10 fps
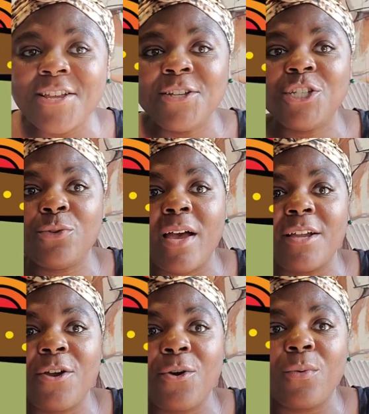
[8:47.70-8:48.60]
Do I
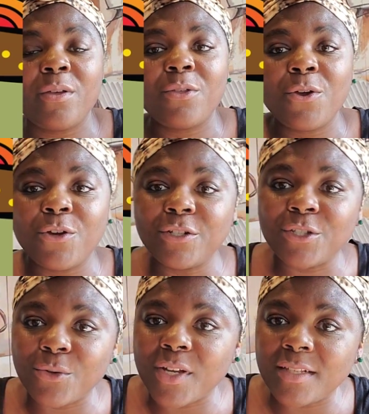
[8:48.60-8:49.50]
go with Her
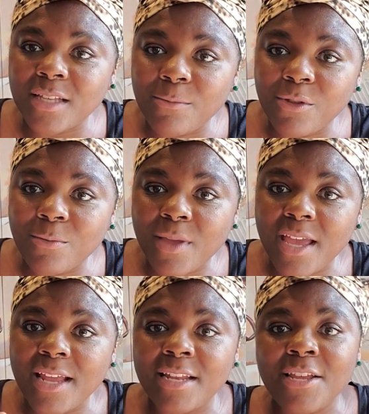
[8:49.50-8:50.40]
Story
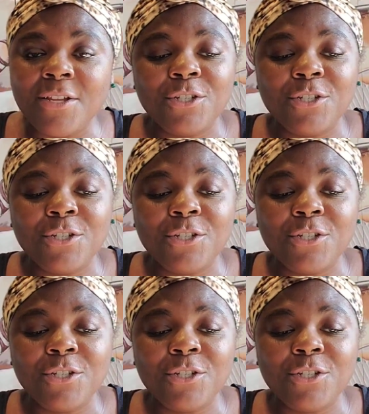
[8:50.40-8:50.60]
supplement?